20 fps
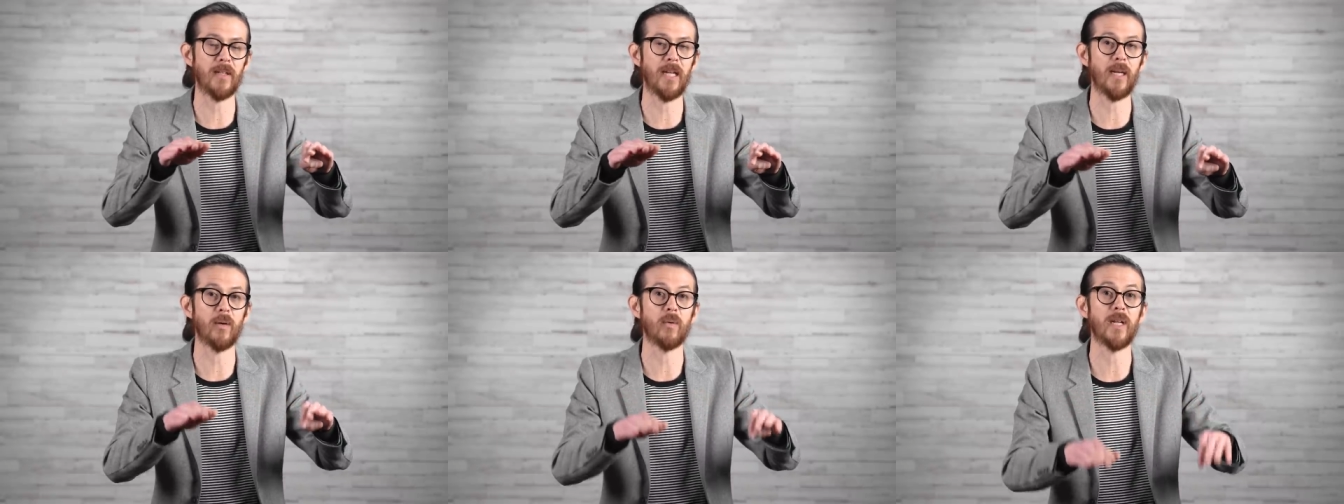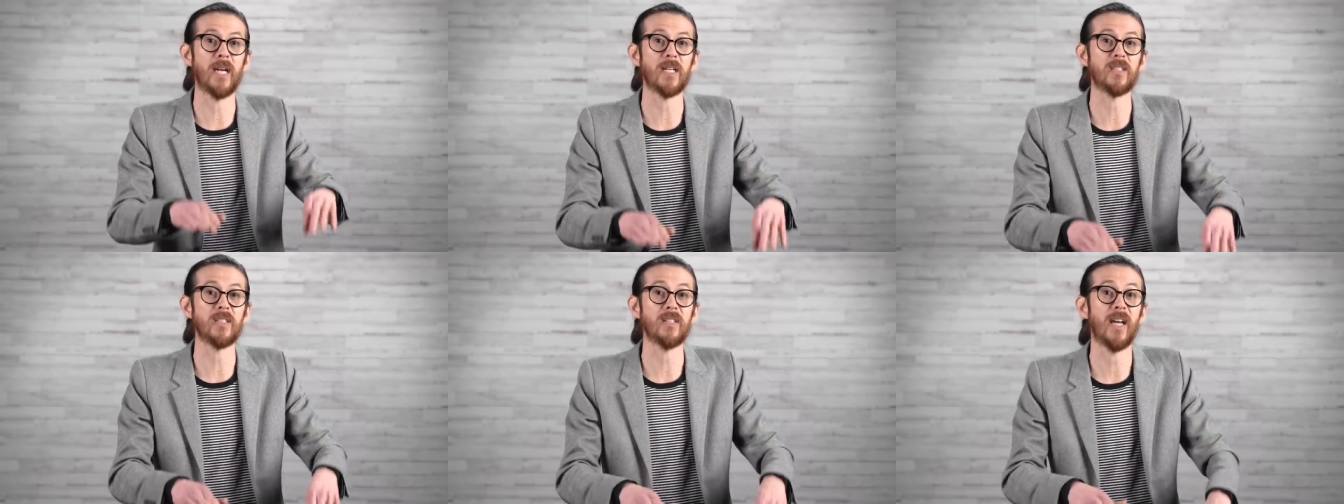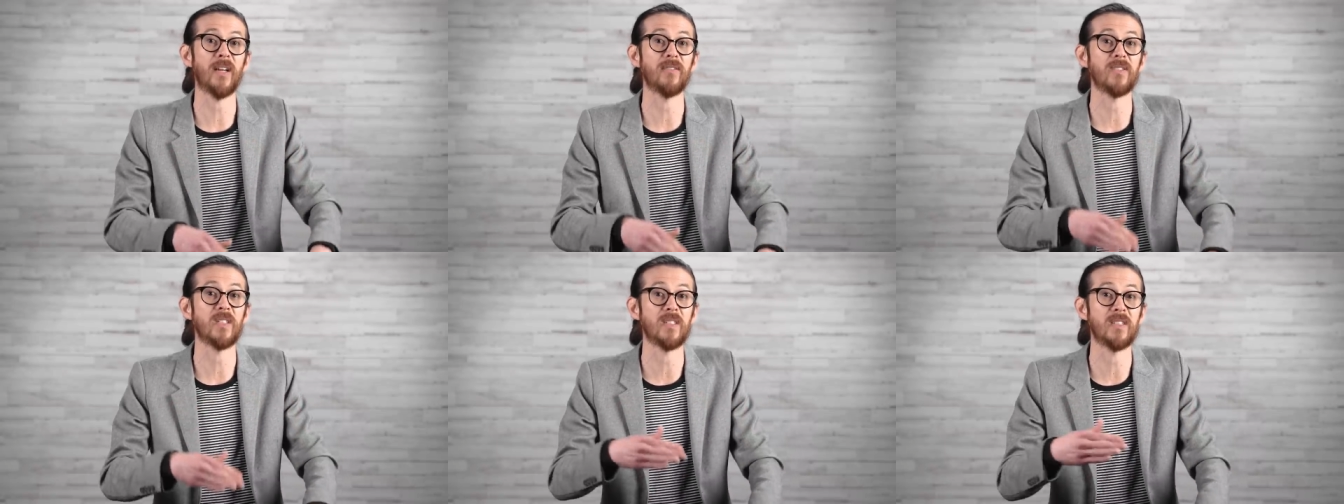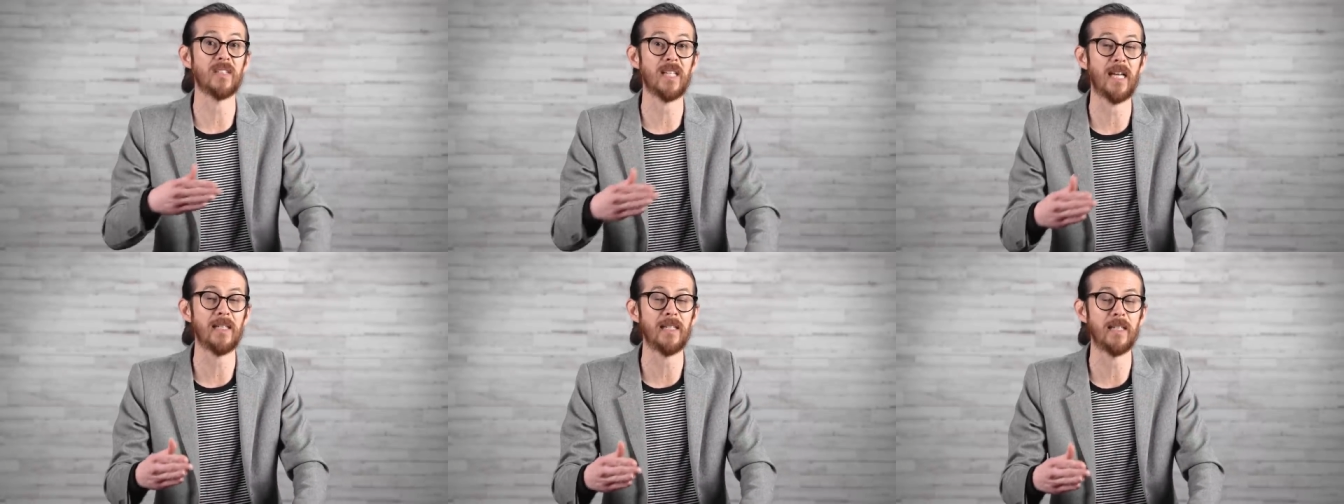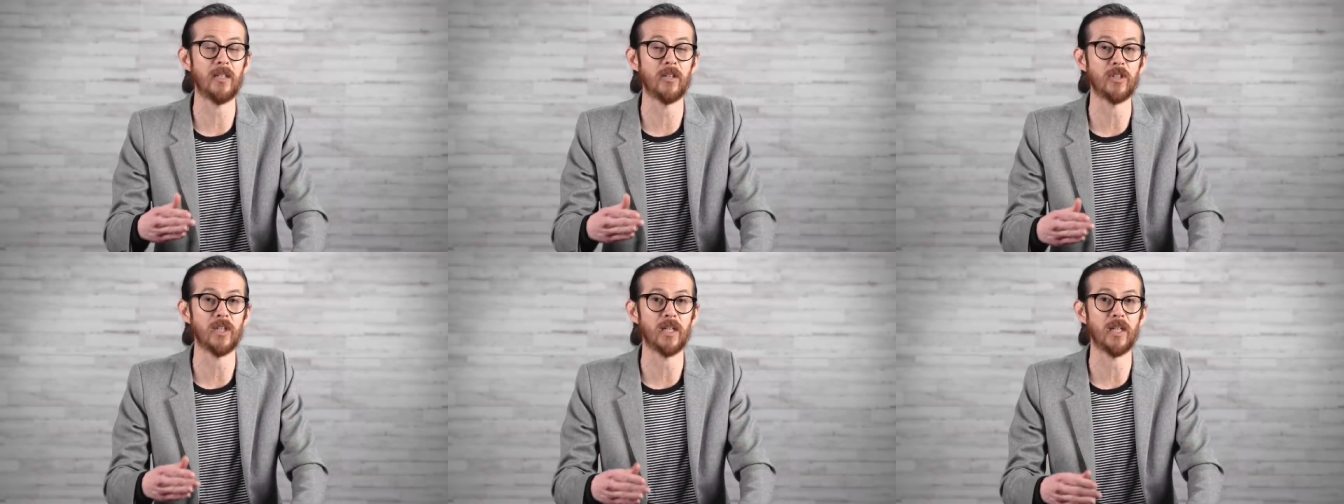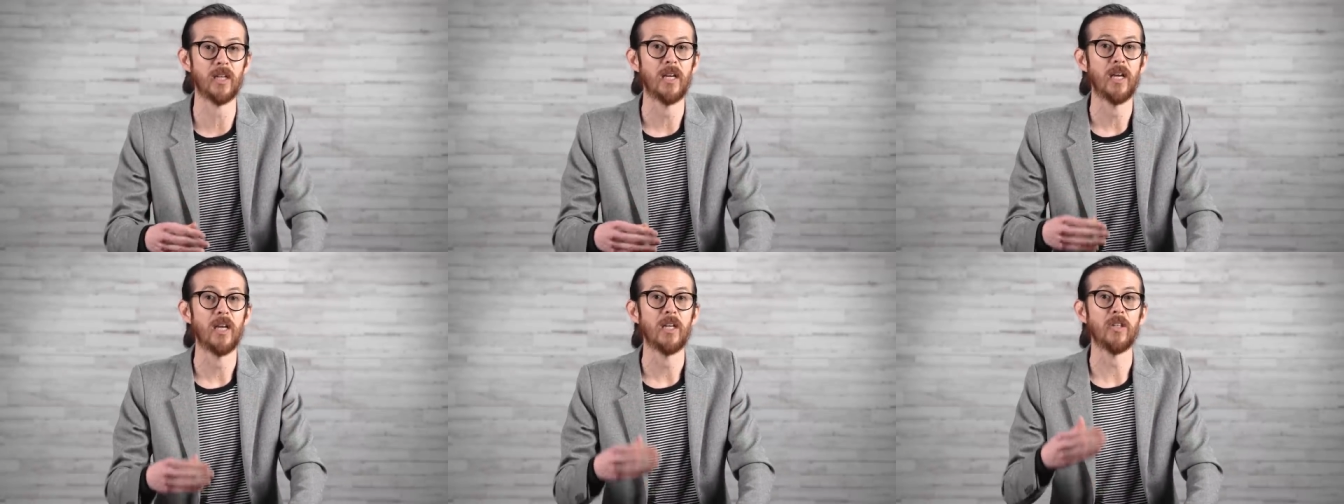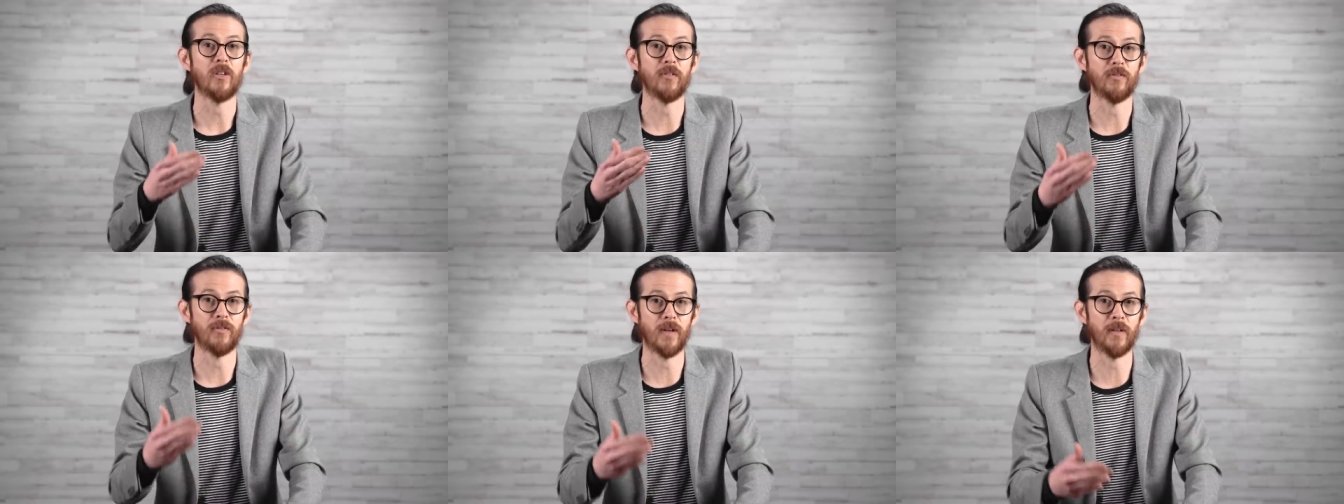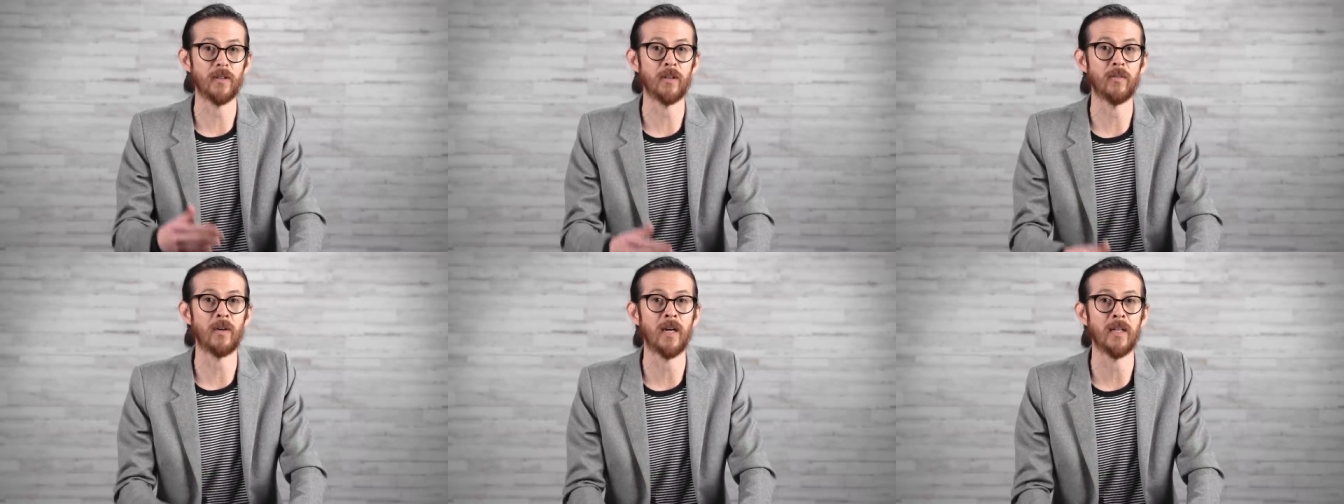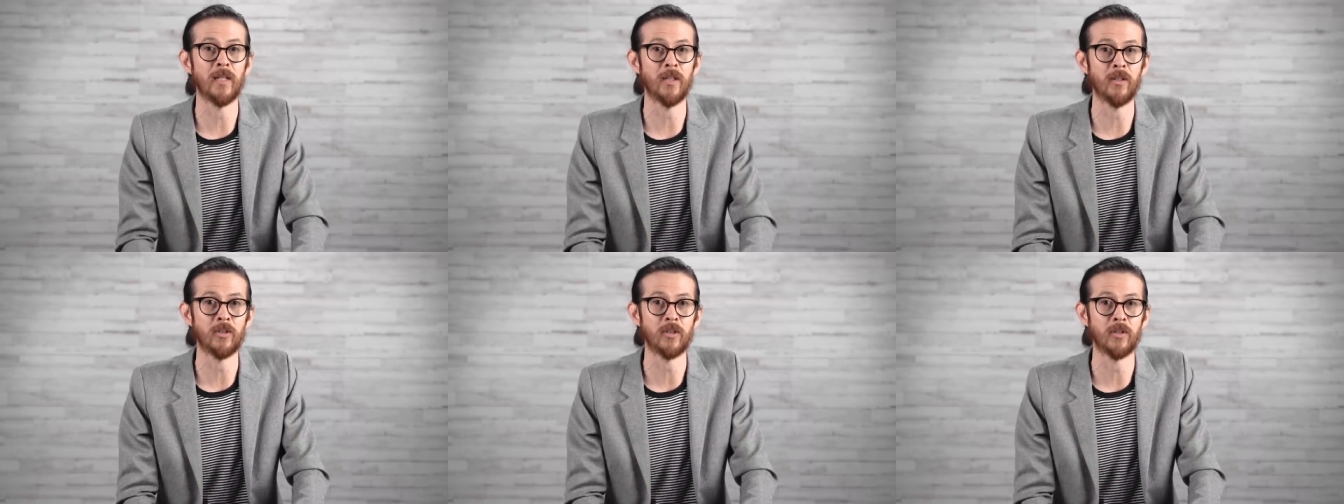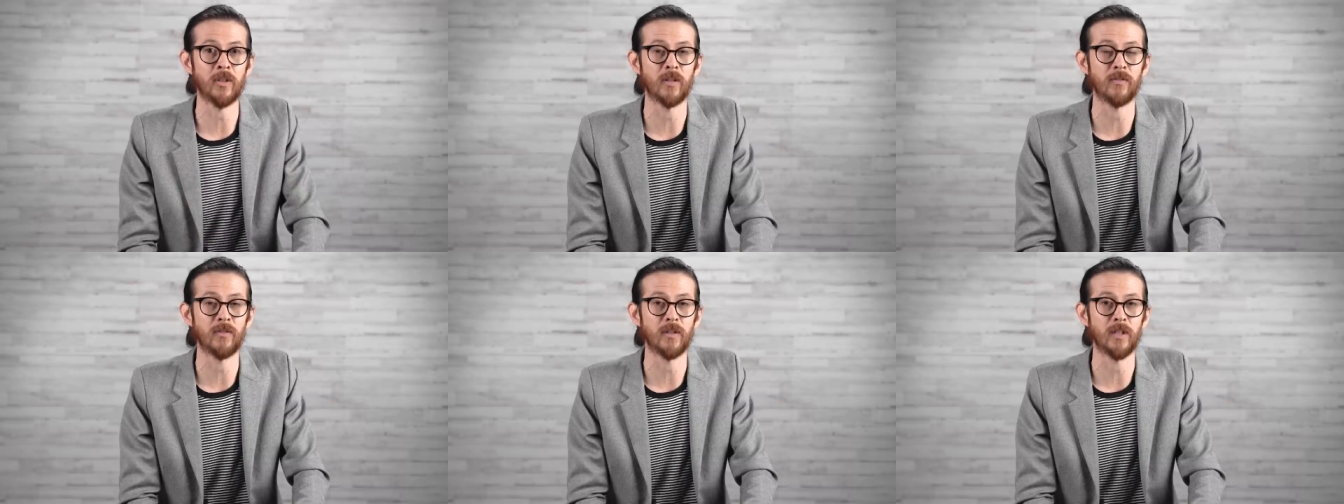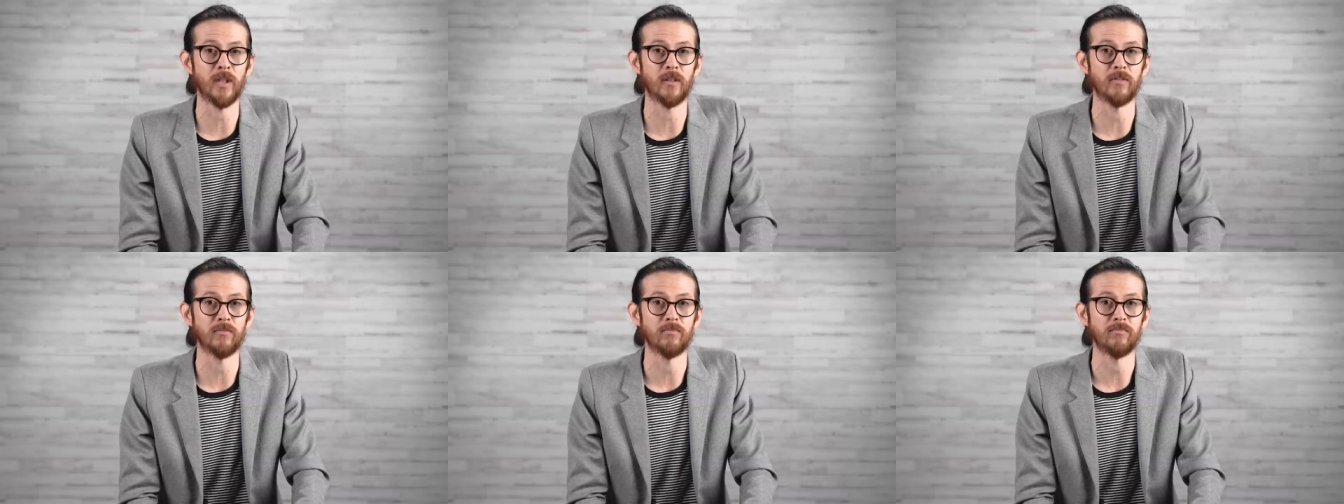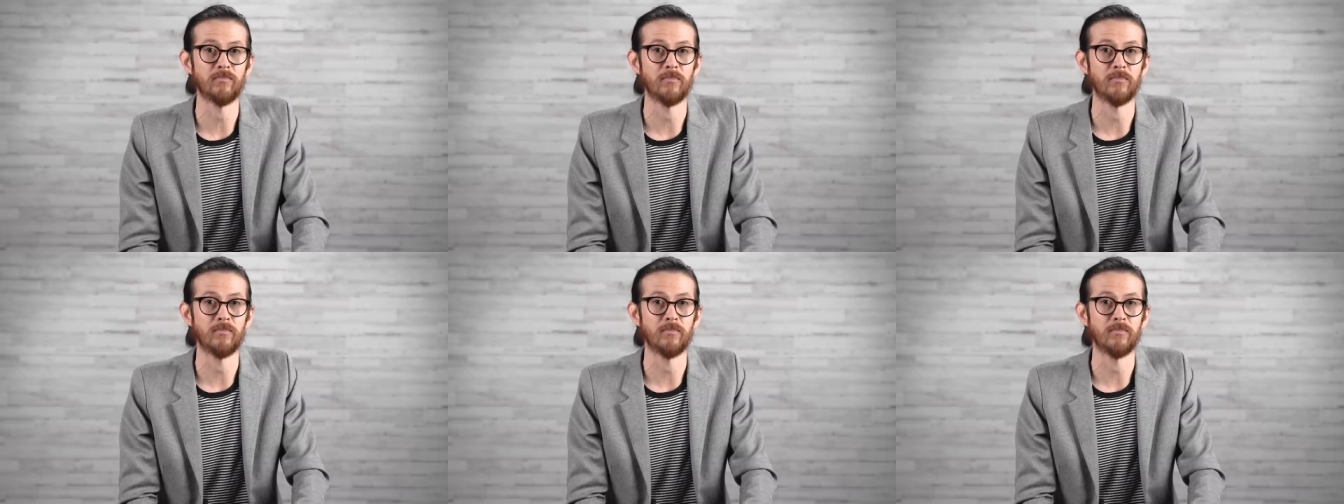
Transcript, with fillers: the day where you actually have sustained energy, you found the right nutrient for you.